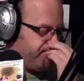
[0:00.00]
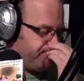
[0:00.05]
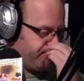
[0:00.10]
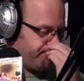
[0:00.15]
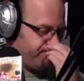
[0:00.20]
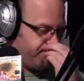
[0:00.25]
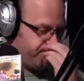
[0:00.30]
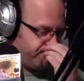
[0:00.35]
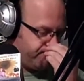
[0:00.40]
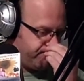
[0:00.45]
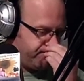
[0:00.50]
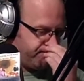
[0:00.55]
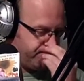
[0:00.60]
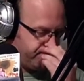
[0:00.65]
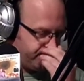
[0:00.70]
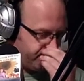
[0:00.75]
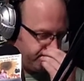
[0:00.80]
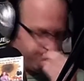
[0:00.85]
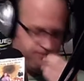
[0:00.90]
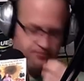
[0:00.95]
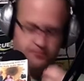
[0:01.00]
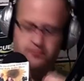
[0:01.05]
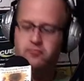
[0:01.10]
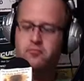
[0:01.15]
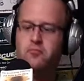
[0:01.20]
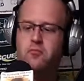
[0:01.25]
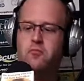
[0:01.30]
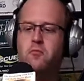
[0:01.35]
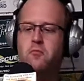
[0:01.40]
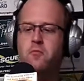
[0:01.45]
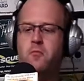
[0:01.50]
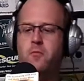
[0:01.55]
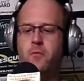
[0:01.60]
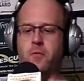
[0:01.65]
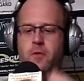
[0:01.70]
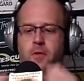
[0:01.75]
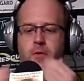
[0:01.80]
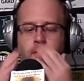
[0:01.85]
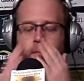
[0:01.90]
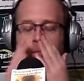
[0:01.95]
Correct. And you might think,
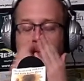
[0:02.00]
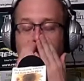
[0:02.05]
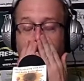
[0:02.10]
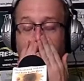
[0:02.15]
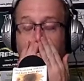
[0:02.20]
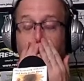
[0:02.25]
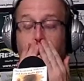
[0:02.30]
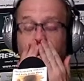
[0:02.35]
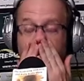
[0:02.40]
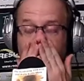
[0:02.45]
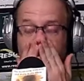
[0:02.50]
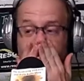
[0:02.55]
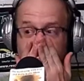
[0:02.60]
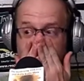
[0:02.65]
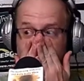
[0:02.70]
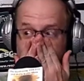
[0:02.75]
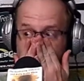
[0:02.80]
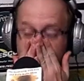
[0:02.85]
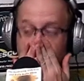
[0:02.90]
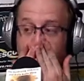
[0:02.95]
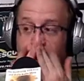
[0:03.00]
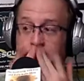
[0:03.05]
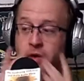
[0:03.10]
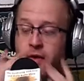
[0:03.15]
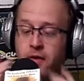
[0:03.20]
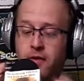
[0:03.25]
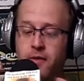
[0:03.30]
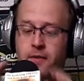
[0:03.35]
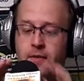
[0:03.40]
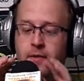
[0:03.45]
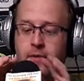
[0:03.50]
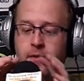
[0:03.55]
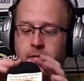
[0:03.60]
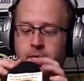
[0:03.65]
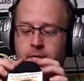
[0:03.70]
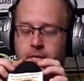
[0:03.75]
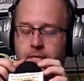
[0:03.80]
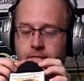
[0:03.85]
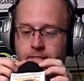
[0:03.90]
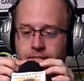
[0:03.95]
okay, you know, this is this is a newer
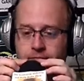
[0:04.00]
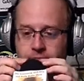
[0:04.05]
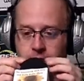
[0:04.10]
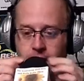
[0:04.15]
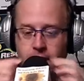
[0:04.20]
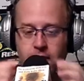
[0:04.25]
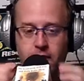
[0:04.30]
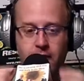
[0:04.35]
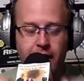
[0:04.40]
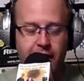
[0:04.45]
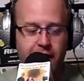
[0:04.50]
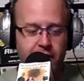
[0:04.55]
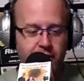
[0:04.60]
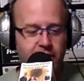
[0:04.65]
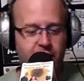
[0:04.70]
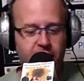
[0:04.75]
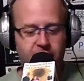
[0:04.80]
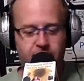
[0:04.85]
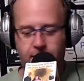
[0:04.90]
issue, or I don't